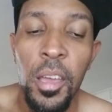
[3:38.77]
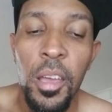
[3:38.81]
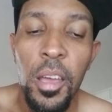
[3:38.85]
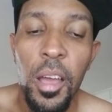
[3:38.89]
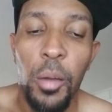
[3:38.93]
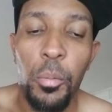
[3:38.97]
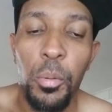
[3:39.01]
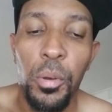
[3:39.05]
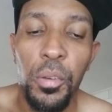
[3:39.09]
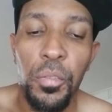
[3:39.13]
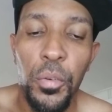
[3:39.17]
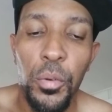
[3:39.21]
I
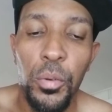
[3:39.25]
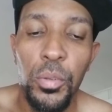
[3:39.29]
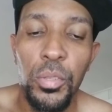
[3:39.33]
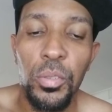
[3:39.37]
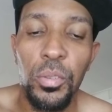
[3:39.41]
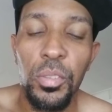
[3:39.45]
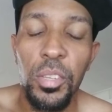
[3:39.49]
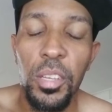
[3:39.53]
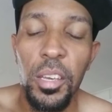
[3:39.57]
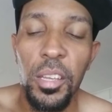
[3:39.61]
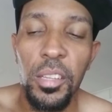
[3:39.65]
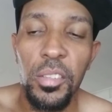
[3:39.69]
want to focus
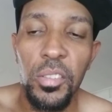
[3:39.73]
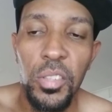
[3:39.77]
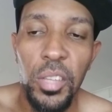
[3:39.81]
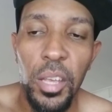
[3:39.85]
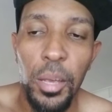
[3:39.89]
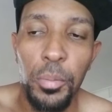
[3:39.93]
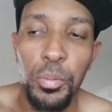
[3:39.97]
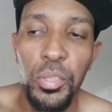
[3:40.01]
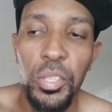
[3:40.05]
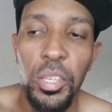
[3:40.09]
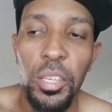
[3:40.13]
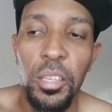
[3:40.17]
on the
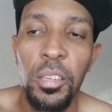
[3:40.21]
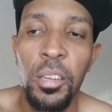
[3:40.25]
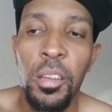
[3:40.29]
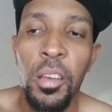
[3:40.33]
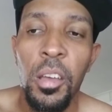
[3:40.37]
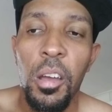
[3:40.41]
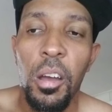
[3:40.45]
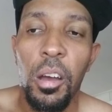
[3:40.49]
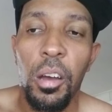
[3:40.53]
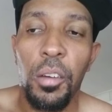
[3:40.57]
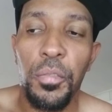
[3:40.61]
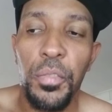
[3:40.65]
inception
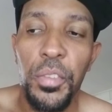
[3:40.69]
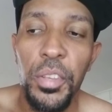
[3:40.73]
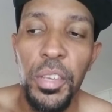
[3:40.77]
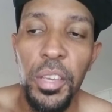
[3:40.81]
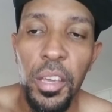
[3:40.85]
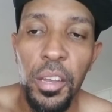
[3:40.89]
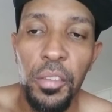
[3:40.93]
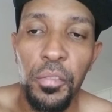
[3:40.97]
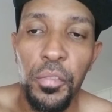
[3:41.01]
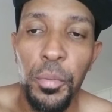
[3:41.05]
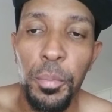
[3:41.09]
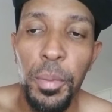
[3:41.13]
of the
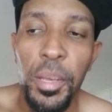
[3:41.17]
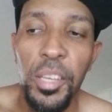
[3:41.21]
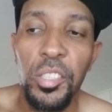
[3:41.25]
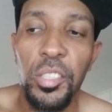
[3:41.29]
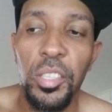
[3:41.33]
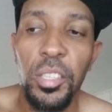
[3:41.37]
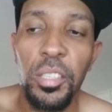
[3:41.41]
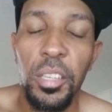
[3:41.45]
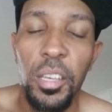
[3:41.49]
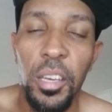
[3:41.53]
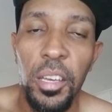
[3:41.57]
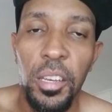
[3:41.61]

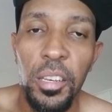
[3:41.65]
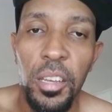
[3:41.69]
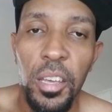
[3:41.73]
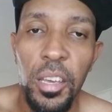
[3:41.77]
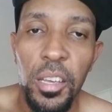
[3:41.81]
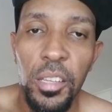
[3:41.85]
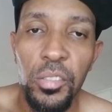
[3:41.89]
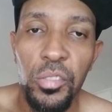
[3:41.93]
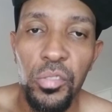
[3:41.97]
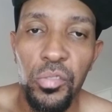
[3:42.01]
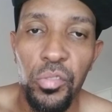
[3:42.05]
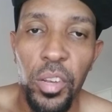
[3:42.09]
information and
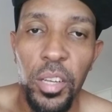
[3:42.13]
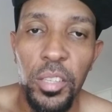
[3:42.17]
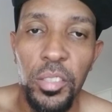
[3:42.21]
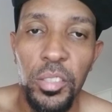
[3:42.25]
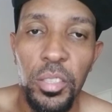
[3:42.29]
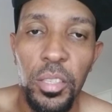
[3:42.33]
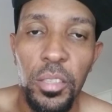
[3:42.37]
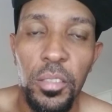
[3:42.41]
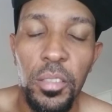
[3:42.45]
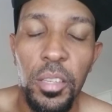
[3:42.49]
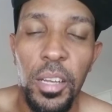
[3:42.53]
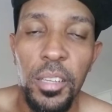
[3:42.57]

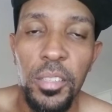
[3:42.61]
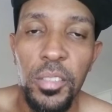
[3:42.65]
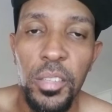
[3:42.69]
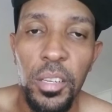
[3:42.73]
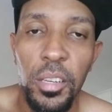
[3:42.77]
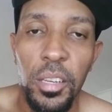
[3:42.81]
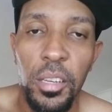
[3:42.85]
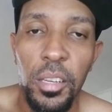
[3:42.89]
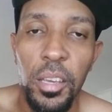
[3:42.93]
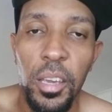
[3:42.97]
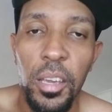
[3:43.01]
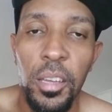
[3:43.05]
instructions. I'll say
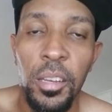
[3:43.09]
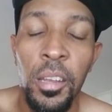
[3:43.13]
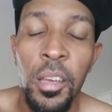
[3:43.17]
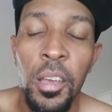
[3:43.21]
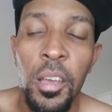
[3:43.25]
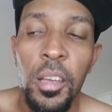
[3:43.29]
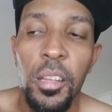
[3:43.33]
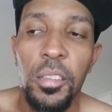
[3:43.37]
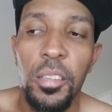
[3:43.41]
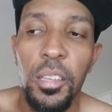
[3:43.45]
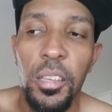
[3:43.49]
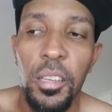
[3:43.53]
that again.
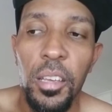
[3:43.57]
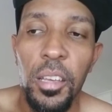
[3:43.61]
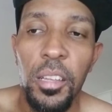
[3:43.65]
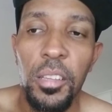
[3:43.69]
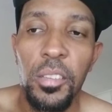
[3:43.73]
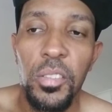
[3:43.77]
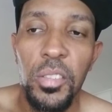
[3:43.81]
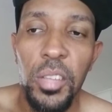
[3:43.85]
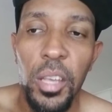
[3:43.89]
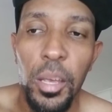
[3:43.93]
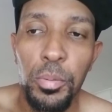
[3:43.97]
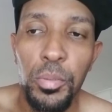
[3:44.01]
The
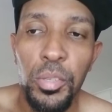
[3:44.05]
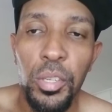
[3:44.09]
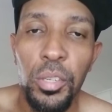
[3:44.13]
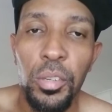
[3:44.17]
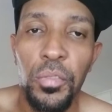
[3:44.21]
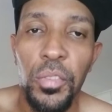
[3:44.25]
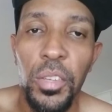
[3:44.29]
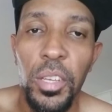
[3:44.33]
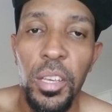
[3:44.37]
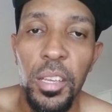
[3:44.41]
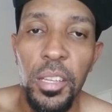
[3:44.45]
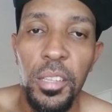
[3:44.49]
inception of
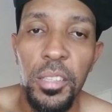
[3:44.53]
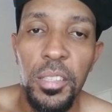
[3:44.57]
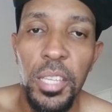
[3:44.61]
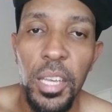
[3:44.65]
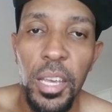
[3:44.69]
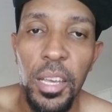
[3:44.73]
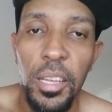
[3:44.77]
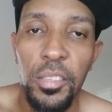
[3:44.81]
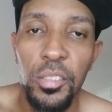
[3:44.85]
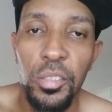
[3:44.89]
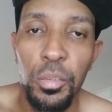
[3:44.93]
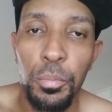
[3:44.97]
the
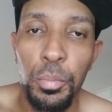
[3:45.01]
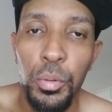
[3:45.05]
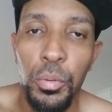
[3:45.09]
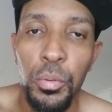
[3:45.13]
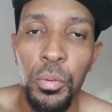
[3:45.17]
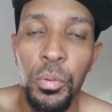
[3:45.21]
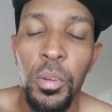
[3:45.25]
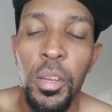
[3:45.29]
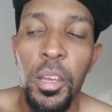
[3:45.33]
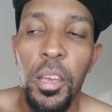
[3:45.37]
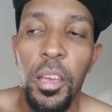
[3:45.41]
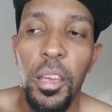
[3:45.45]

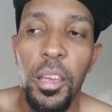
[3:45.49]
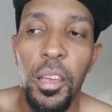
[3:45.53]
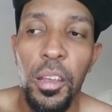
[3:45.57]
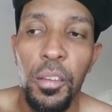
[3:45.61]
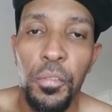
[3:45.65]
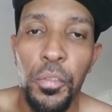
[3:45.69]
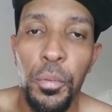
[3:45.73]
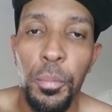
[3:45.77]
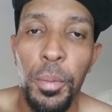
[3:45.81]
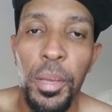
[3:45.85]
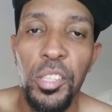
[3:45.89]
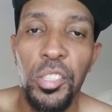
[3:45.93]
intangible
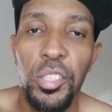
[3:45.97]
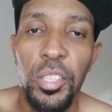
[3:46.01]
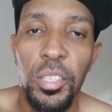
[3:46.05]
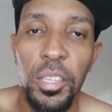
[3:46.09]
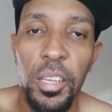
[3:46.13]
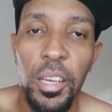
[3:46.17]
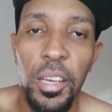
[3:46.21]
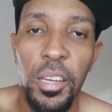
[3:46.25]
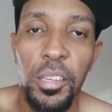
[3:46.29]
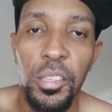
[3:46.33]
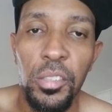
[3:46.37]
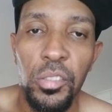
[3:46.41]
information
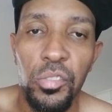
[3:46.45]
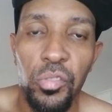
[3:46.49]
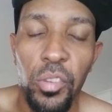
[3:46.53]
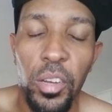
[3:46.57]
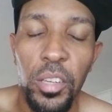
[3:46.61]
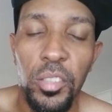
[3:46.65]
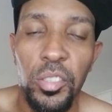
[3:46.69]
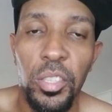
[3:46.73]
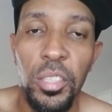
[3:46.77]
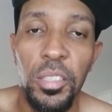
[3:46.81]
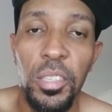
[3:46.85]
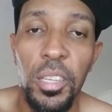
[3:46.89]
and
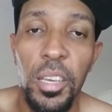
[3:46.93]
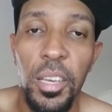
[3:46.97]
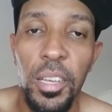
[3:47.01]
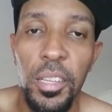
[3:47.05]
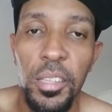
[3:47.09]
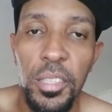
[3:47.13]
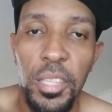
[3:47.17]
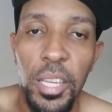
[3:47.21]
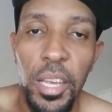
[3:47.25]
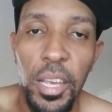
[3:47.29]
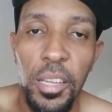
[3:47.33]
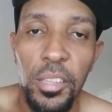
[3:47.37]
instruction. The
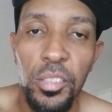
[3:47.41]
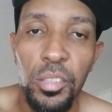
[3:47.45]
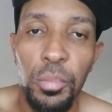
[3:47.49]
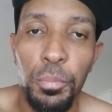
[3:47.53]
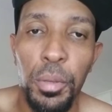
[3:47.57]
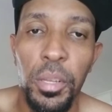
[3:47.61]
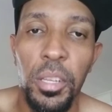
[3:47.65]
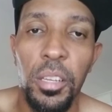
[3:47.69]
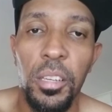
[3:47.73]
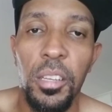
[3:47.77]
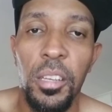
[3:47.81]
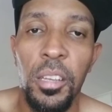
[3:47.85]

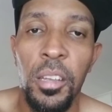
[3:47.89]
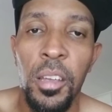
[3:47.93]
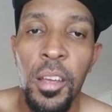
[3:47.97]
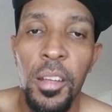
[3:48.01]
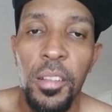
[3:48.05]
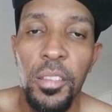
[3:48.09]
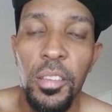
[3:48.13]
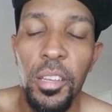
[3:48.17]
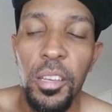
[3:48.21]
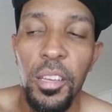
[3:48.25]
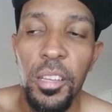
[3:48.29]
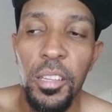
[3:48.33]

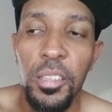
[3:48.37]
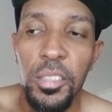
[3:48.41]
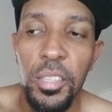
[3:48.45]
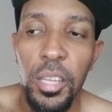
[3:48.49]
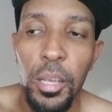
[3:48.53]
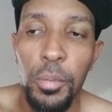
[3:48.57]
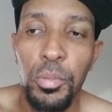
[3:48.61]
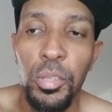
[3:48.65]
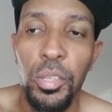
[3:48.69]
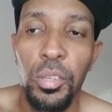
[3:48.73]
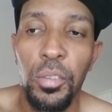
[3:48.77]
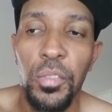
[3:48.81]

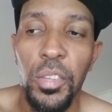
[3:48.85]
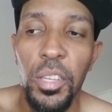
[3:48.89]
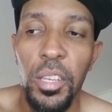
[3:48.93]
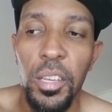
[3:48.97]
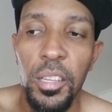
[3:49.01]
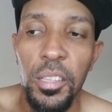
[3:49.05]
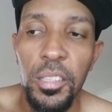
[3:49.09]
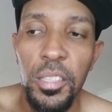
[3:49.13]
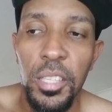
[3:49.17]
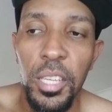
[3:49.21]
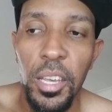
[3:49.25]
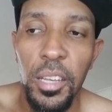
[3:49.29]
inception of the
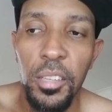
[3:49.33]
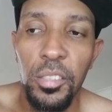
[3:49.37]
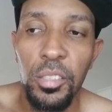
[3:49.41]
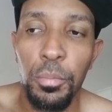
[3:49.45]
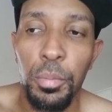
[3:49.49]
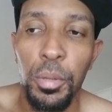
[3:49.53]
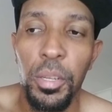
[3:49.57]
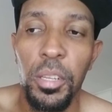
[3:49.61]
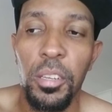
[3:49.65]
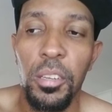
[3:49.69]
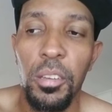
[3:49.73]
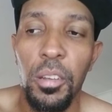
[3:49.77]

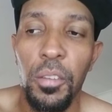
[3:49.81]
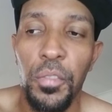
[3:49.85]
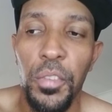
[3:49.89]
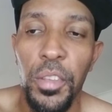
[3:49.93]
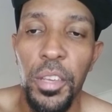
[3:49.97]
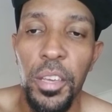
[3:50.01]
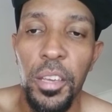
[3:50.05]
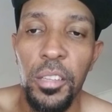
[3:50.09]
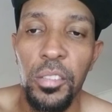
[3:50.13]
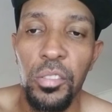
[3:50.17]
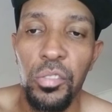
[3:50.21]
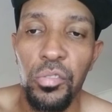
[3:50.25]
intangibility of
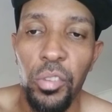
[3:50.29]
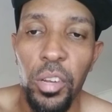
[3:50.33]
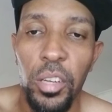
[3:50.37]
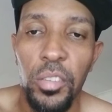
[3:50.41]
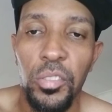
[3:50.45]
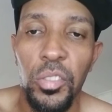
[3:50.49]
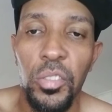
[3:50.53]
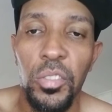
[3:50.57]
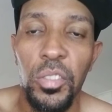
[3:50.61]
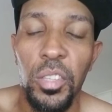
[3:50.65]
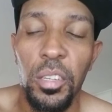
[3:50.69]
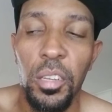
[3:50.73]
the
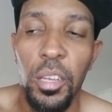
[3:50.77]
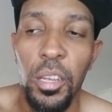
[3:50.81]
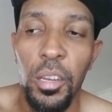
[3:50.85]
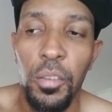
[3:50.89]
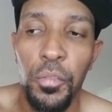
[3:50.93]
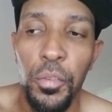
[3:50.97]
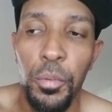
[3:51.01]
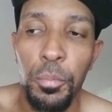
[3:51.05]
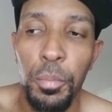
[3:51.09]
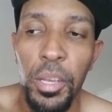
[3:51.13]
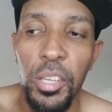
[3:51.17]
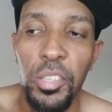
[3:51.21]
instructions and
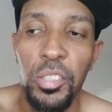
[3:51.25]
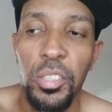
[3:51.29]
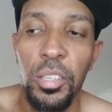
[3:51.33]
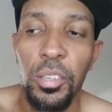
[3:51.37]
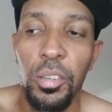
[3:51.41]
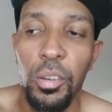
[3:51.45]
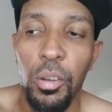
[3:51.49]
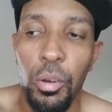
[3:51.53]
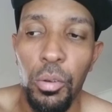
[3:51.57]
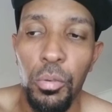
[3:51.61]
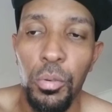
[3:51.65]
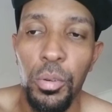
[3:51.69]
information
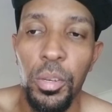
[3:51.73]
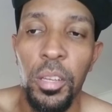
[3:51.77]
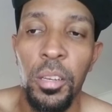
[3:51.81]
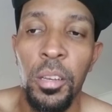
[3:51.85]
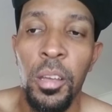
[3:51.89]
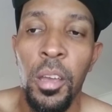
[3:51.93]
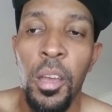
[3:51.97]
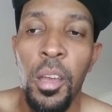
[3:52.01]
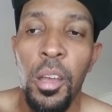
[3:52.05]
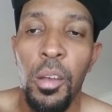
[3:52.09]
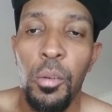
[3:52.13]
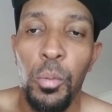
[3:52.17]
coded
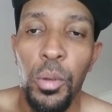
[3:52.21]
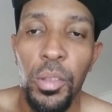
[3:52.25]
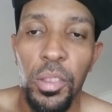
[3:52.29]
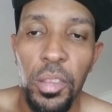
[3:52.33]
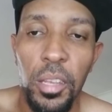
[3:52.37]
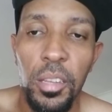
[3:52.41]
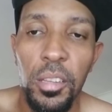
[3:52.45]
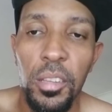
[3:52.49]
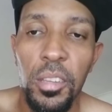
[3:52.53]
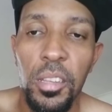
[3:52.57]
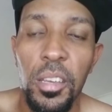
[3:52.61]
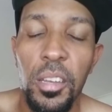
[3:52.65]

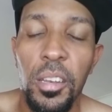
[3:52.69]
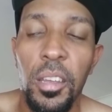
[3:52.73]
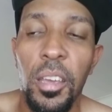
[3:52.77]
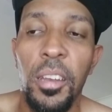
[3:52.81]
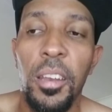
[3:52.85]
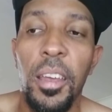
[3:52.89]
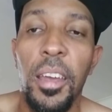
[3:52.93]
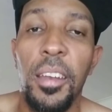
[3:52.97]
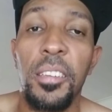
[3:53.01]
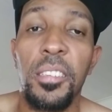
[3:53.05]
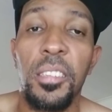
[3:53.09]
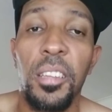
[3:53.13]
within DNA
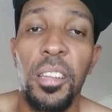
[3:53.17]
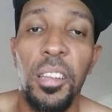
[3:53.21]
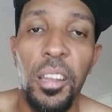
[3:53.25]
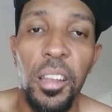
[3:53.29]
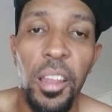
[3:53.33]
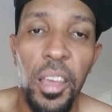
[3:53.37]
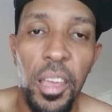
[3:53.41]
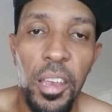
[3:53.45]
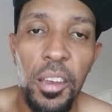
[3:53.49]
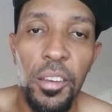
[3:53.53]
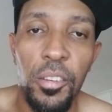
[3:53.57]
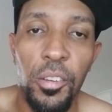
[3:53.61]
that is
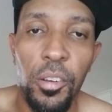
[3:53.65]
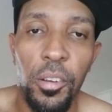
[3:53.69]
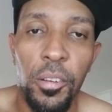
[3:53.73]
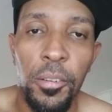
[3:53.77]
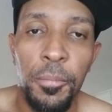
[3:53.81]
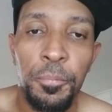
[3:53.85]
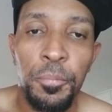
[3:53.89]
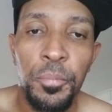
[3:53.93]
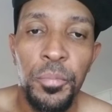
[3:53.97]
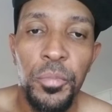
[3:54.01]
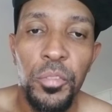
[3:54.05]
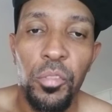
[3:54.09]
later,
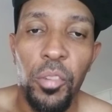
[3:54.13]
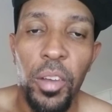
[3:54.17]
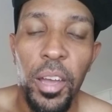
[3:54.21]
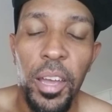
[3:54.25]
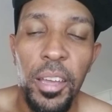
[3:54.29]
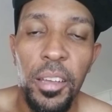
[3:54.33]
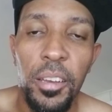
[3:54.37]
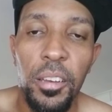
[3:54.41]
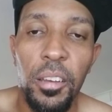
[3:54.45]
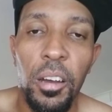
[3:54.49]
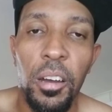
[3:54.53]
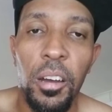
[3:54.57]

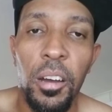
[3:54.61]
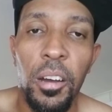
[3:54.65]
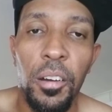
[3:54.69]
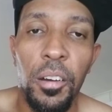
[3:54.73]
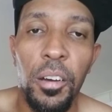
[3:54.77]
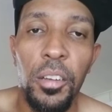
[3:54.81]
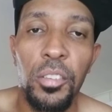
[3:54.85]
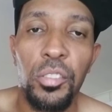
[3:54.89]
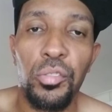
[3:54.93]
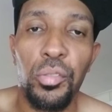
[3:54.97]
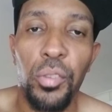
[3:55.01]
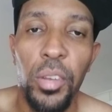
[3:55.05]
right,
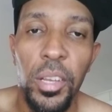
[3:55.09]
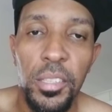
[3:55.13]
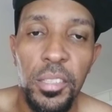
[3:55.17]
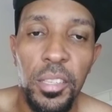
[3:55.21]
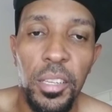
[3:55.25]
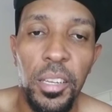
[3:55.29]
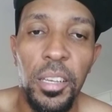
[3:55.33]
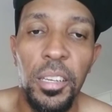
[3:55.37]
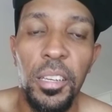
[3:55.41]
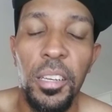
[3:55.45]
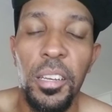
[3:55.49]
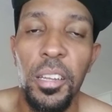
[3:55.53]

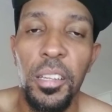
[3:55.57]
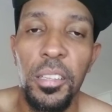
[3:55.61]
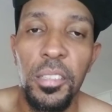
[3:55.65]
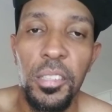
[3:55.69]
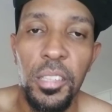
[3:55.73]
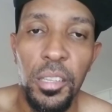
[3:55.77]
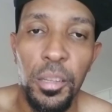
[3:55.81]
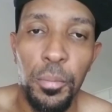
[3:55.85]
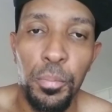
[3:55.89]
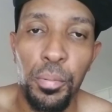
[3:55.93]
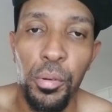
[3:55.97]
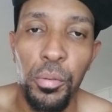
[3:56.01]
translated
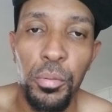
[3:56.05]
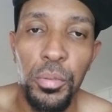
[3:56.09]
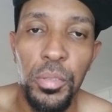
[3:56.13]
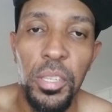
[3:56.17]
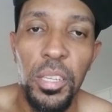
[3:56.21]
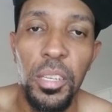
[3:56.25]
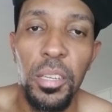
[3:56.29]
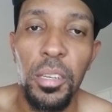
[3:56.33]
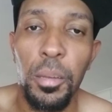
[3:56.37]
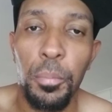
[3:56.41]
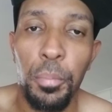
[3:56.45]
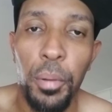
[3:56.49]
into the
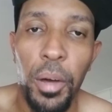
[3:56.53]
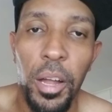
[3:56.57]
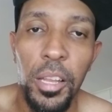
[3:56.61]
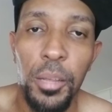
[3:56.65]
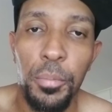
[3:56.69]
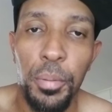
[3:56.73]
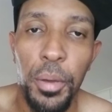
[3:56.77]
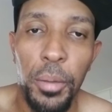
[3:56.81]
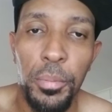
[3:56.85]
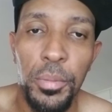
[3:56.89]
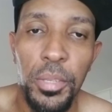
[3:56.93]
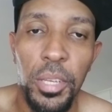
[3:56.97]
protein, the
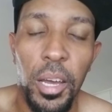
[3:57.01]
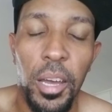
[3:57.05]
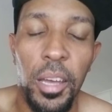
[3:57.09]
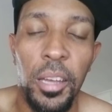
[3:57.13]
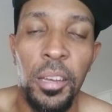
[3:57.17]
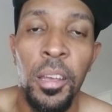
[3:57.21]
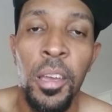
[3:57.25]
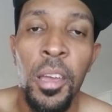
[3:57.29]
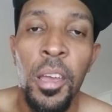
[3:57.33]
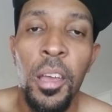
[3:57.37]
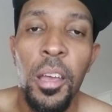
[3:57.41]
polypeptide.